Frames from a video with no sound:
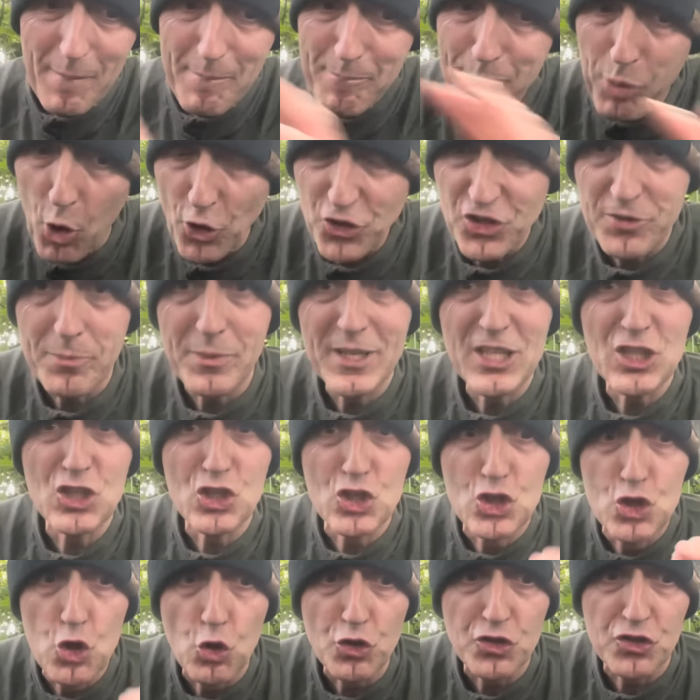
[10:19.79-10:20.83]
possibly
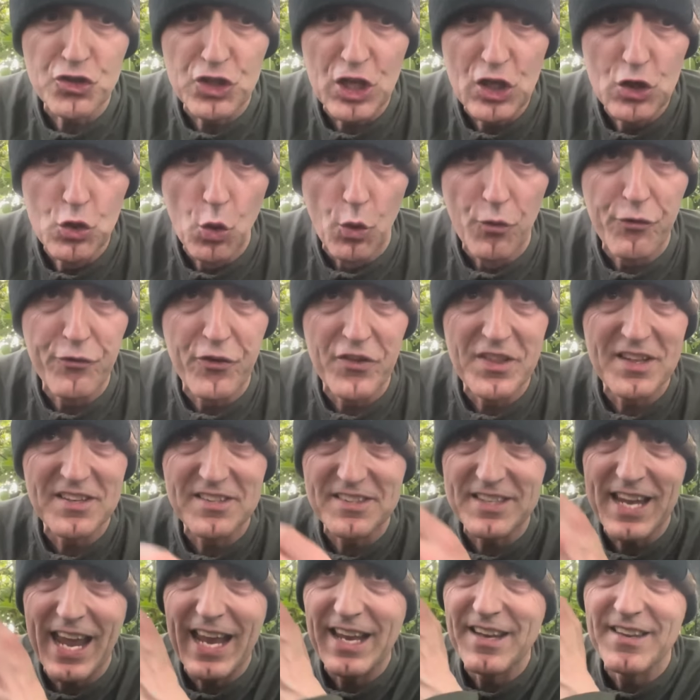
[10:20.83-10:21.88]
just enough for this
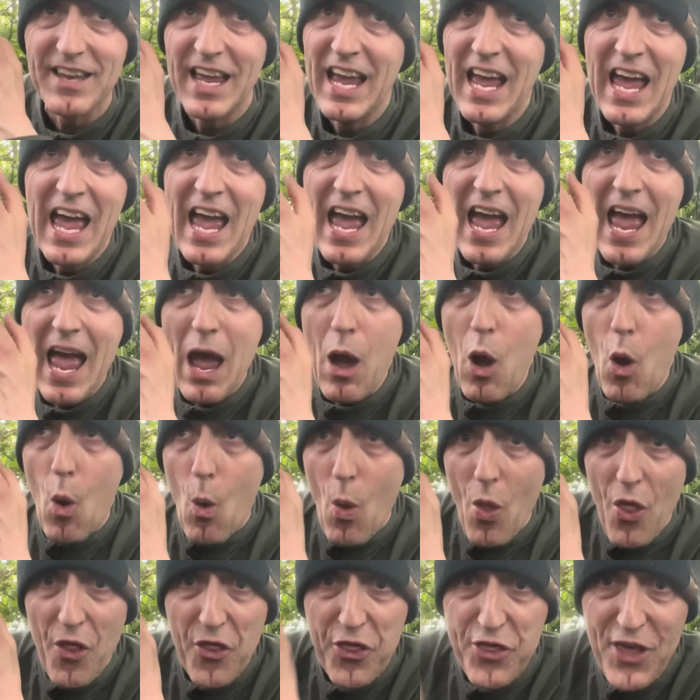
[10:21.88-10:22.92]
tent.
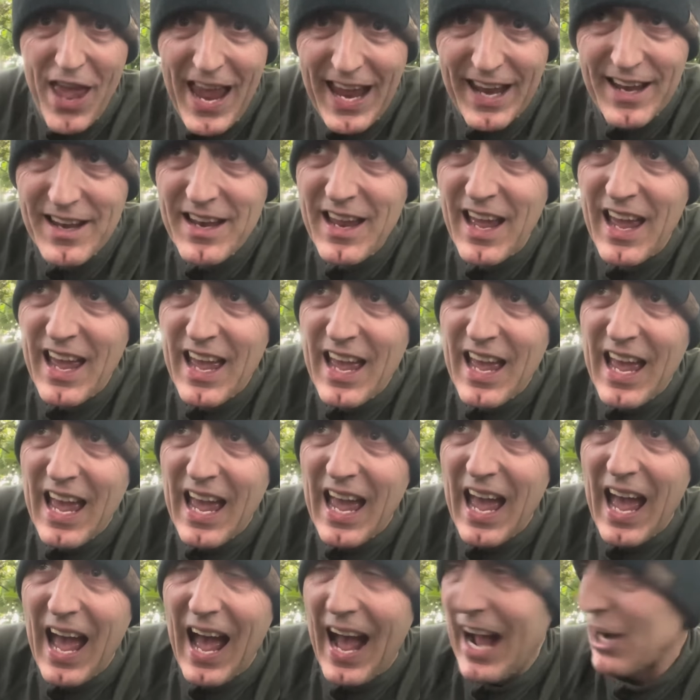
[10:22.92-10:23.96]
Then,
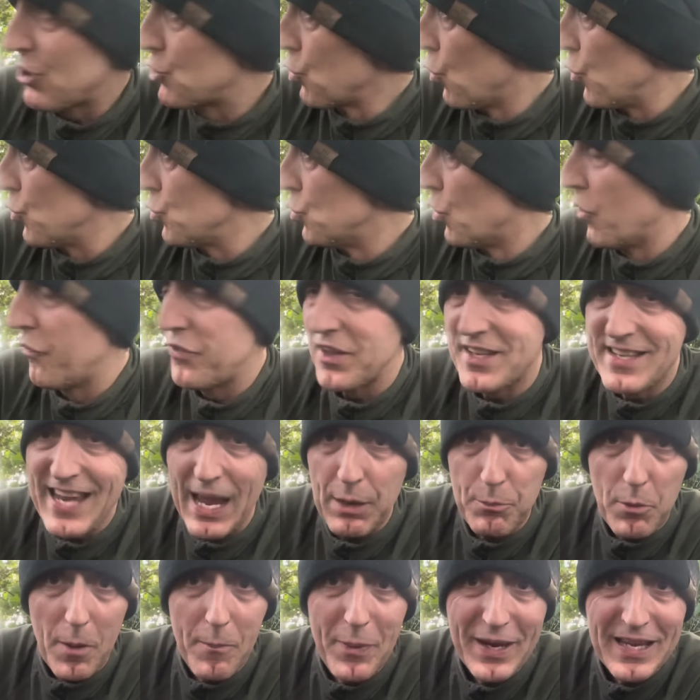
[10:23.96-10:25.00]
I don't know if the
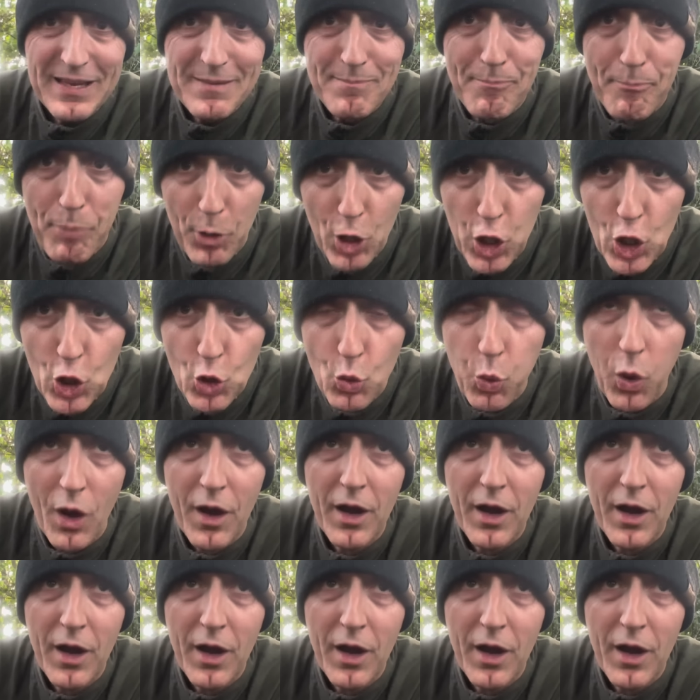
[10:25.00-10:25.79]
tent were being blue.